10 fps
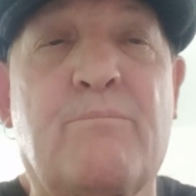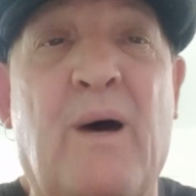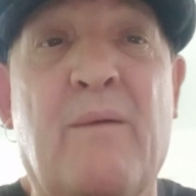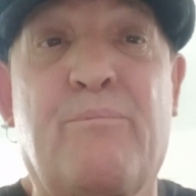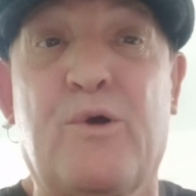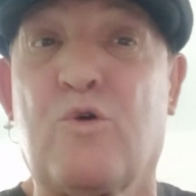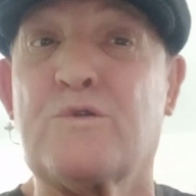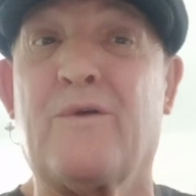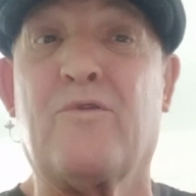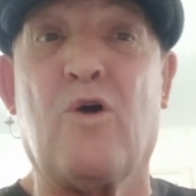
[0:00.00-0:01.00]
but
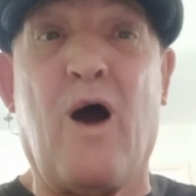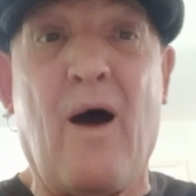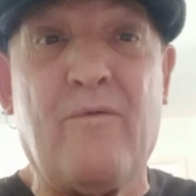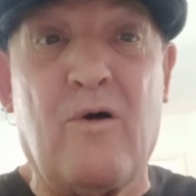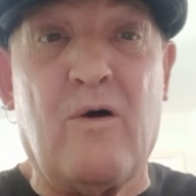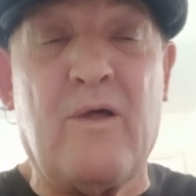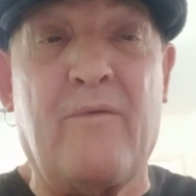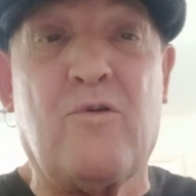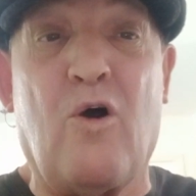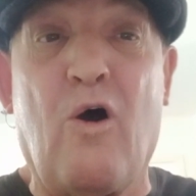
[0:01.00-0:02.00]
because they've got other,
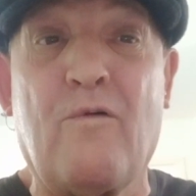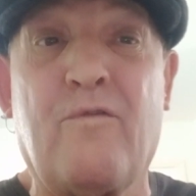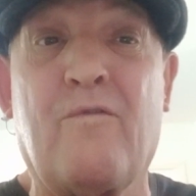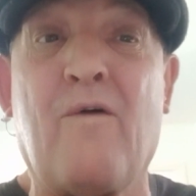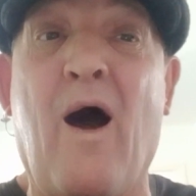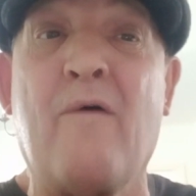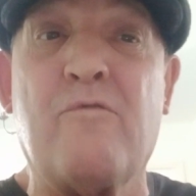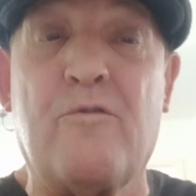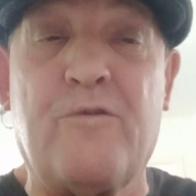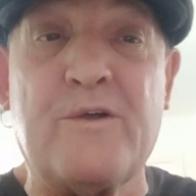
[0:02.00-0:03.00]
they've got off of
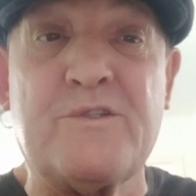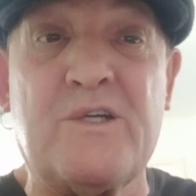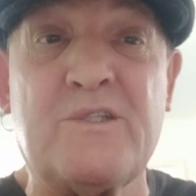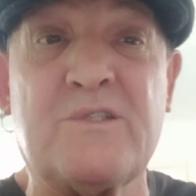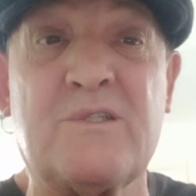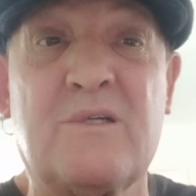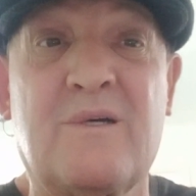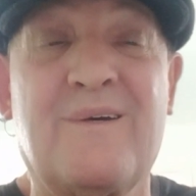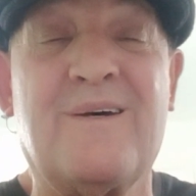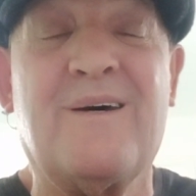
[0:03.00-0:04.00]
other offences,
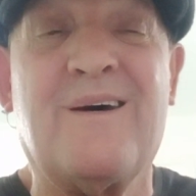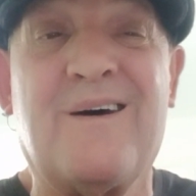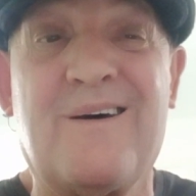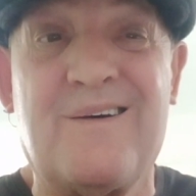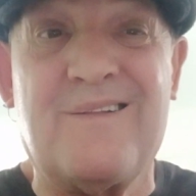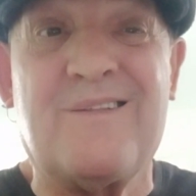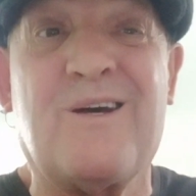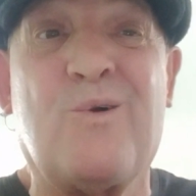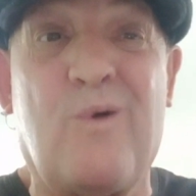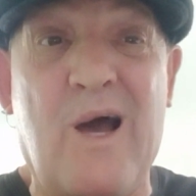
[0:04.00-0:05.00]

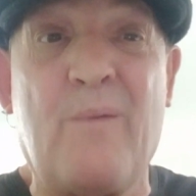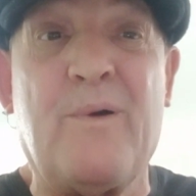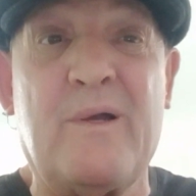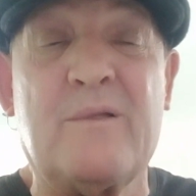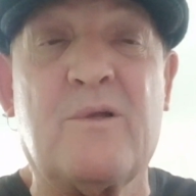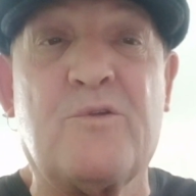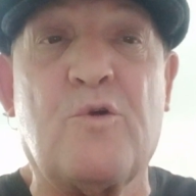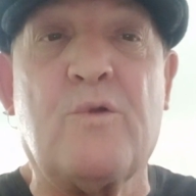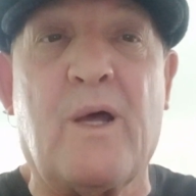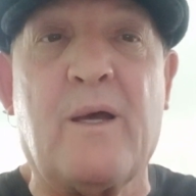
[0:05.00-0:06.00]
they're quite happy to
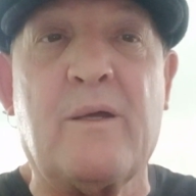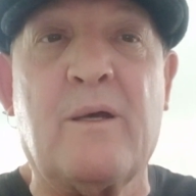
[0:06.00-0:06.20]
do that,